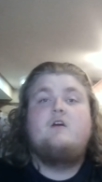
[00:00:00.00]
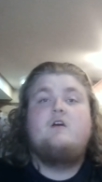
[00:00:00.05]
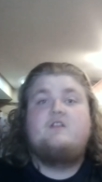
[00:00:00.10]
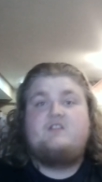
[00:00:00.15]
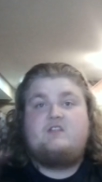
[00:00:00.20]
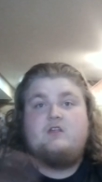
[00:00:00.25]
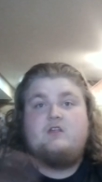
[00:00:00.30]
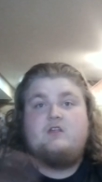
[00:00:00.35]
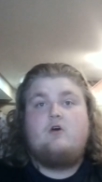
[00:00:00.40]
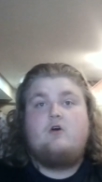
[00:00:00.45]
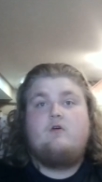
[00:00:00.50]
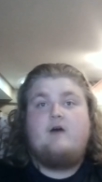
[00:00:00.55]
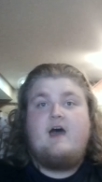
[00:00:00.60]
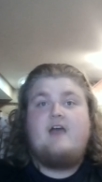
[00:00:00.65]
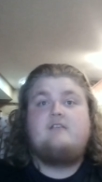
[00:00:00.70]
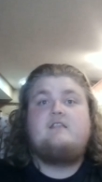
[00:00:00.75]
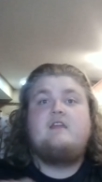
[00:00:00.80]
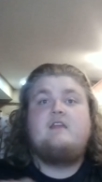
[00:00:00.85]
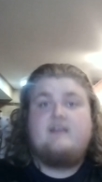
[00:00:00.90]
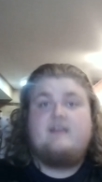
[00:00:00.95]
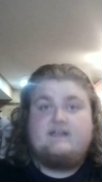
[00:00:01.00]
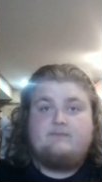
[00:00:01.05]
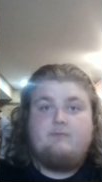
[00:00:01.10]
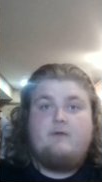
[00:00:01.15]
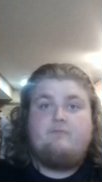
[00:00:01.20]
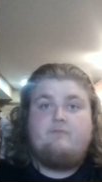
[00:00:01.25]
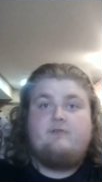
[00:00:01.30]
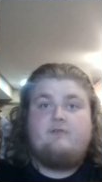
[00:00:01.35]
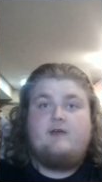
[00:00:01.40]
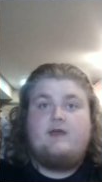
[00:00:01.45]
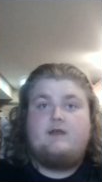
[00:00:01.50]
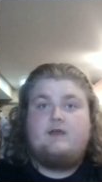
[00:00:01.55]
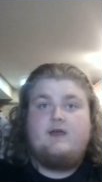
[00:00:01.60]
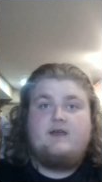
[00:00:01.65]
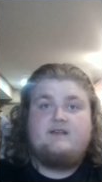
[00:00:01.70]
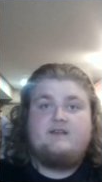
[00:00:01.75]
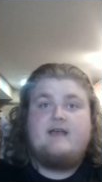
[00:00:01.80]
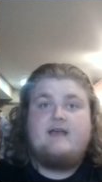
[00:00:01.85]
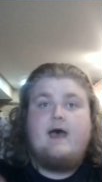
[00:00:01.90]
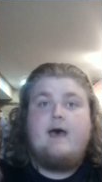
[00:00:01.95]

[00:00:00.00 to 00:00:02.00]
So, I think that's my plan, guys.